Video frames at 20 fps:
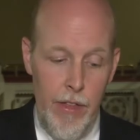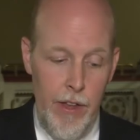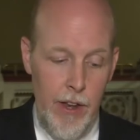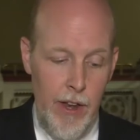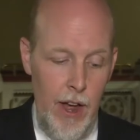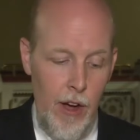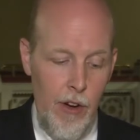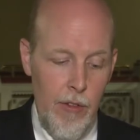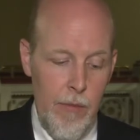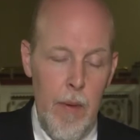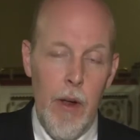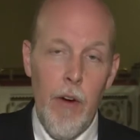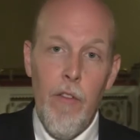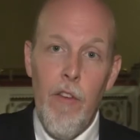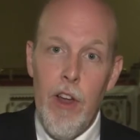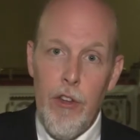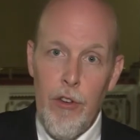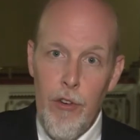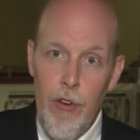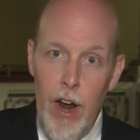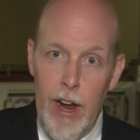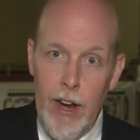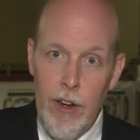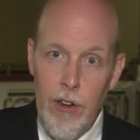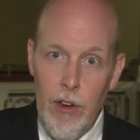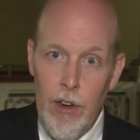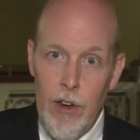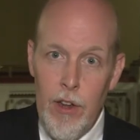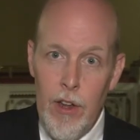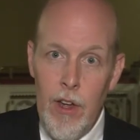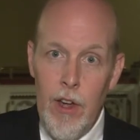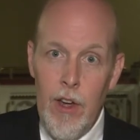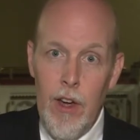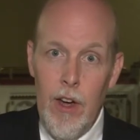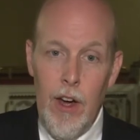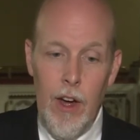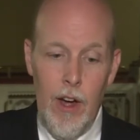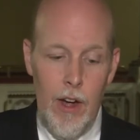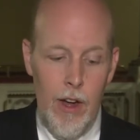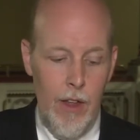that now have been resurrected
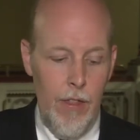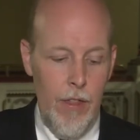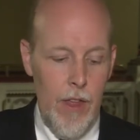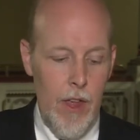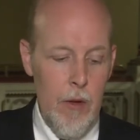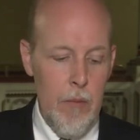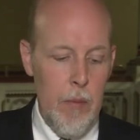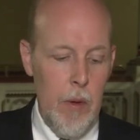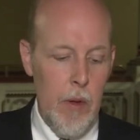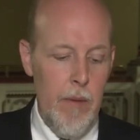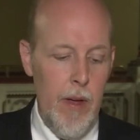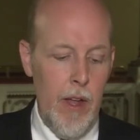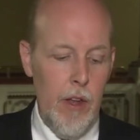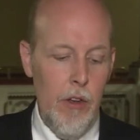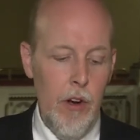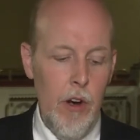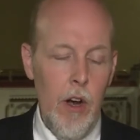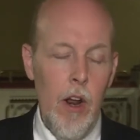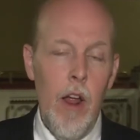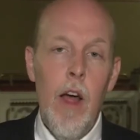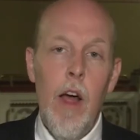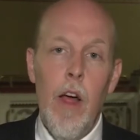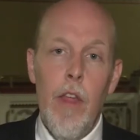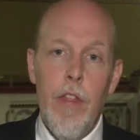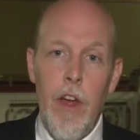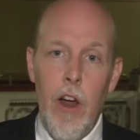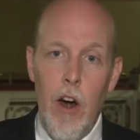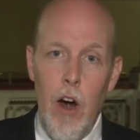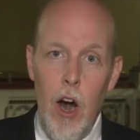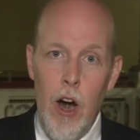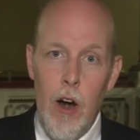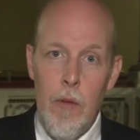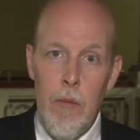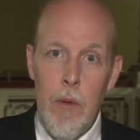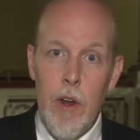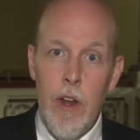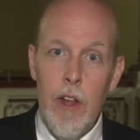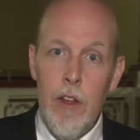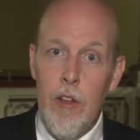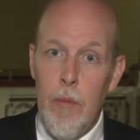in the implementer. There are
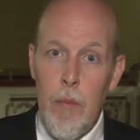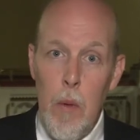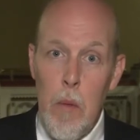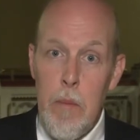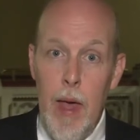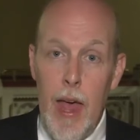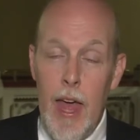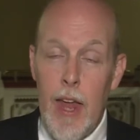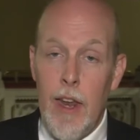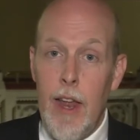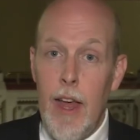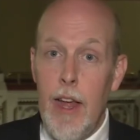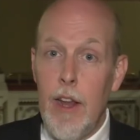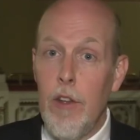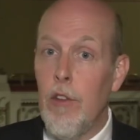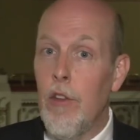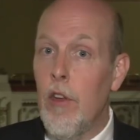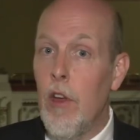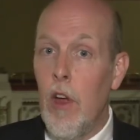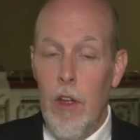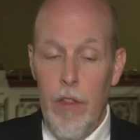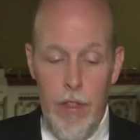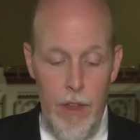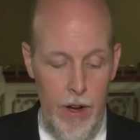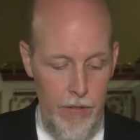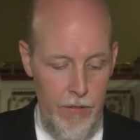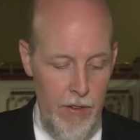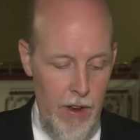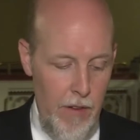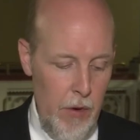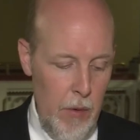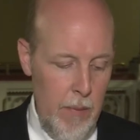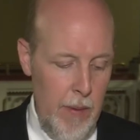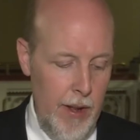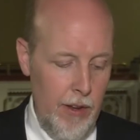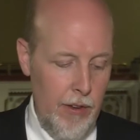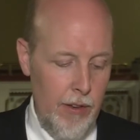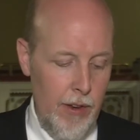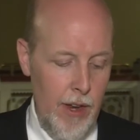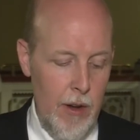municipal mandates that have never
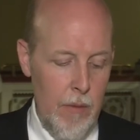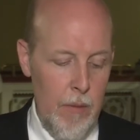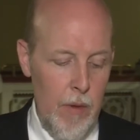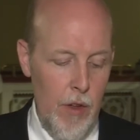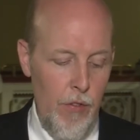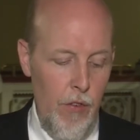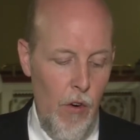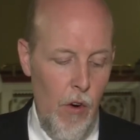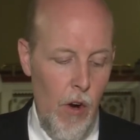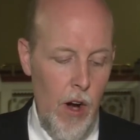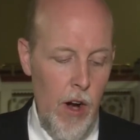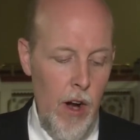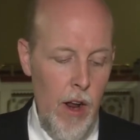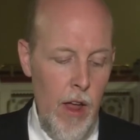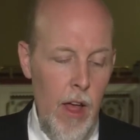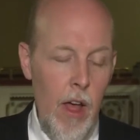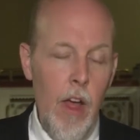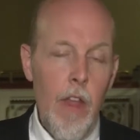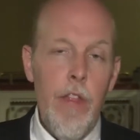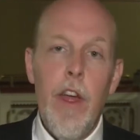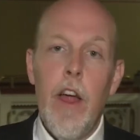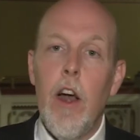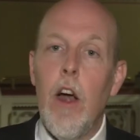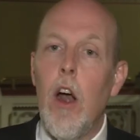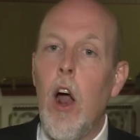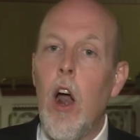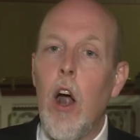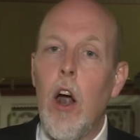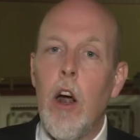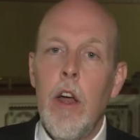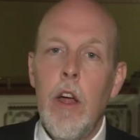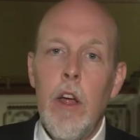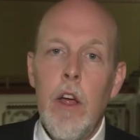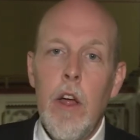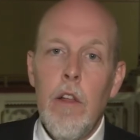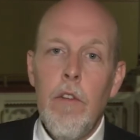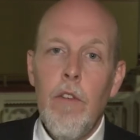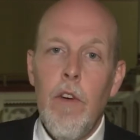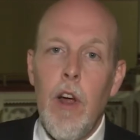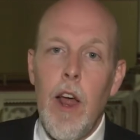been seen before. There are
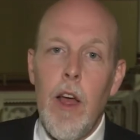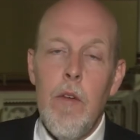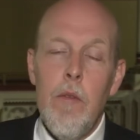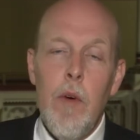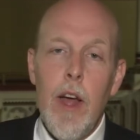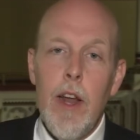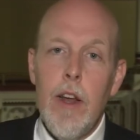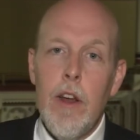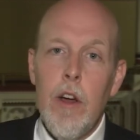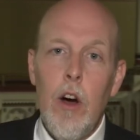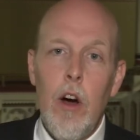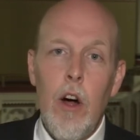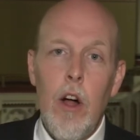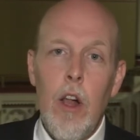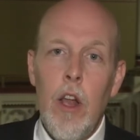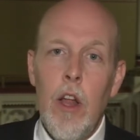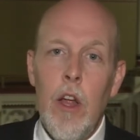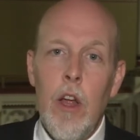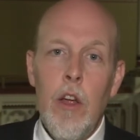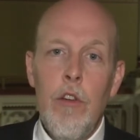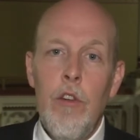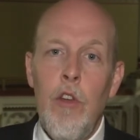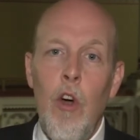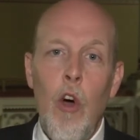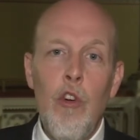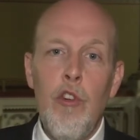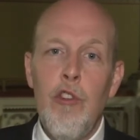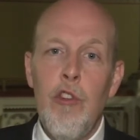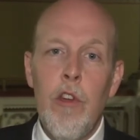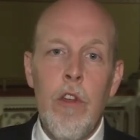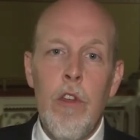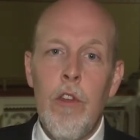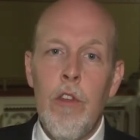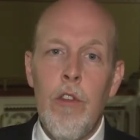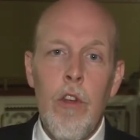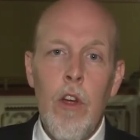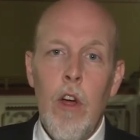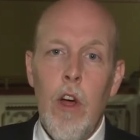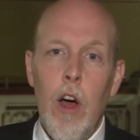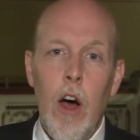what I might call
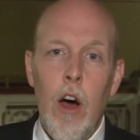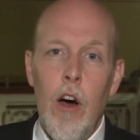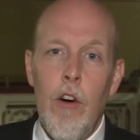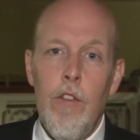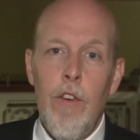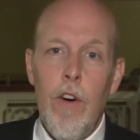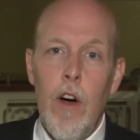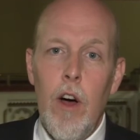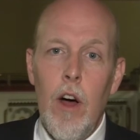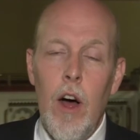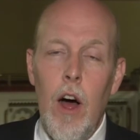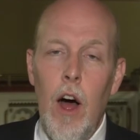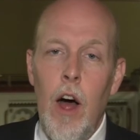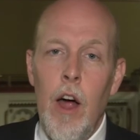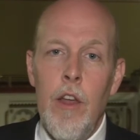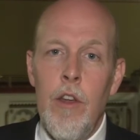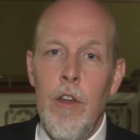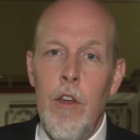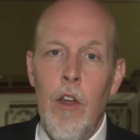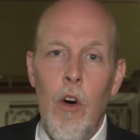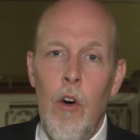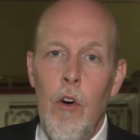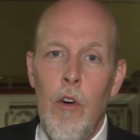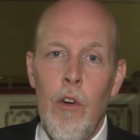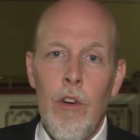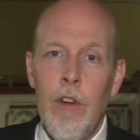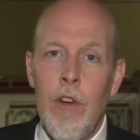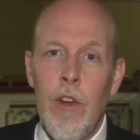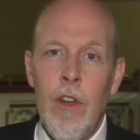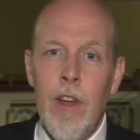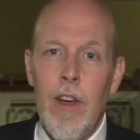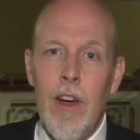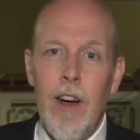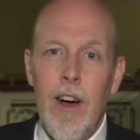notions of unknown